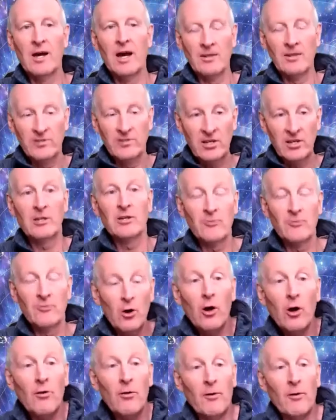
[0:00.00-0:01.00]
until you
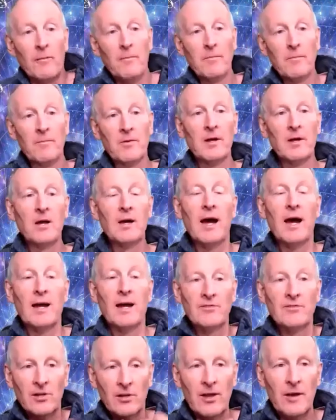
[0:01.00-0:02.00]
got them,
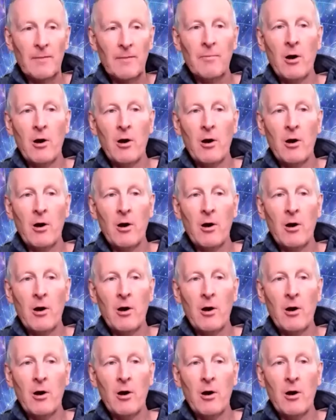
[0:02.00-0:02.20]
until they're